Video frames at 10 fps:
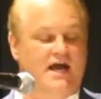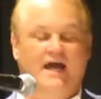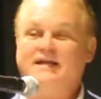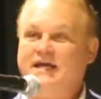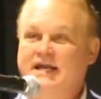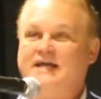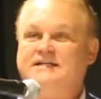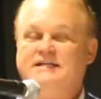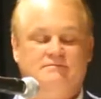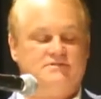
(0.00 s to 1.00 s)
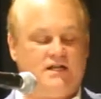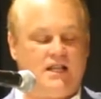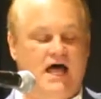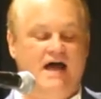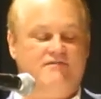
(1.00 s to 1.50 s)
and connecting them to
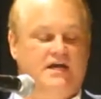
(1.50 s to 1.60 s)
live